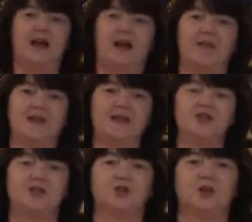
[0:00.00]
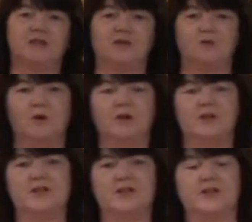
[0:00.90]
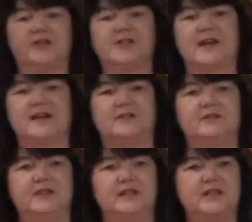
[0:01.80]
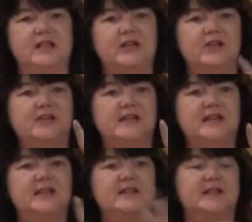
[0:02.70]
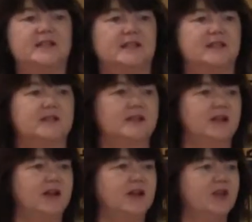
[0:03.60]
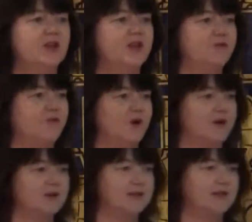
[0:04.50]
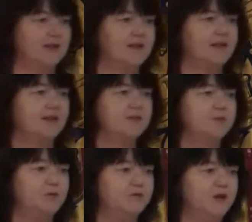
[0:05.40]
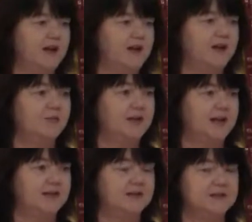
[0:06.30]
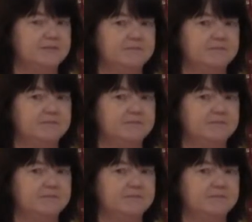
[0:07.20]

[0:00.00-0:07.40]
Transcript: And then Jean, as he walked out the other side of the village, he could see in the distance the forest that Bouffier had planted.